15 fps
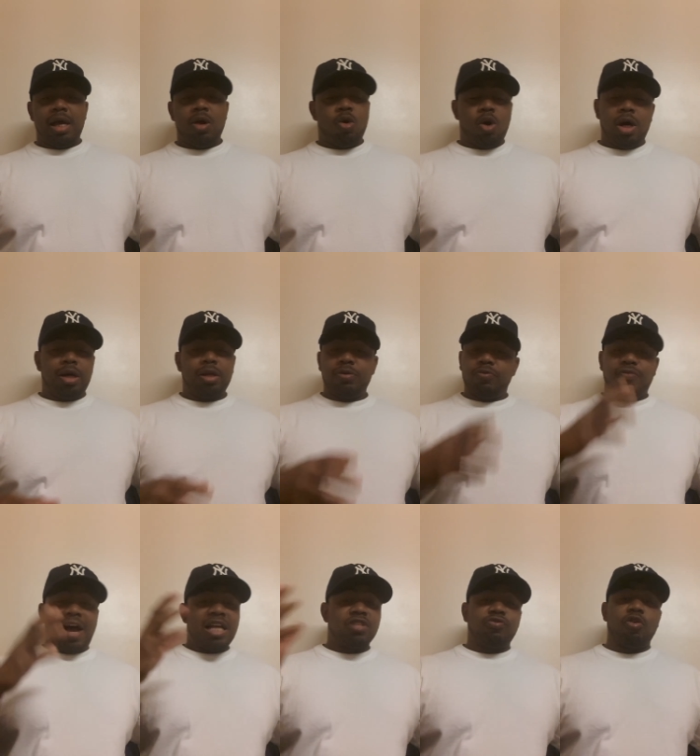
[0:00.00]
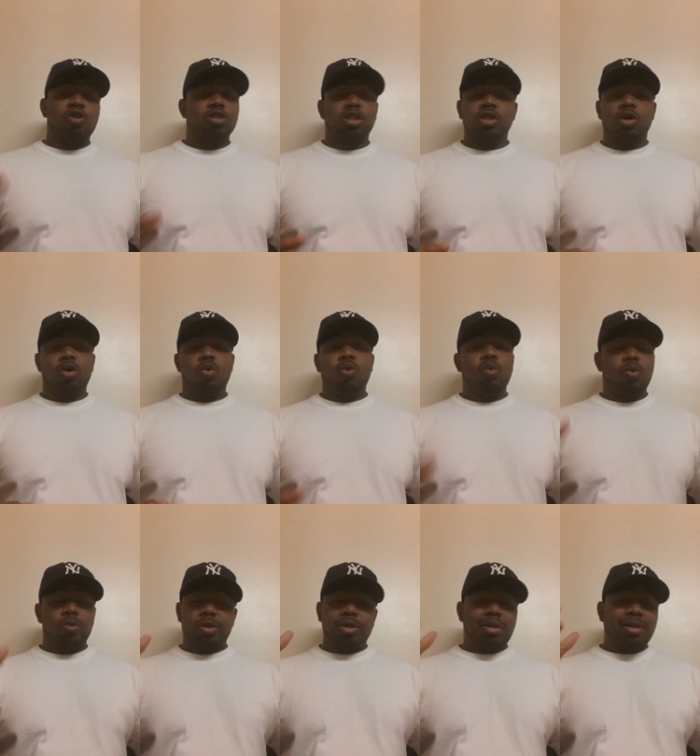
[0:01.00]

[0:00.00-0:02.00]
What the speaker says: or vice versa, or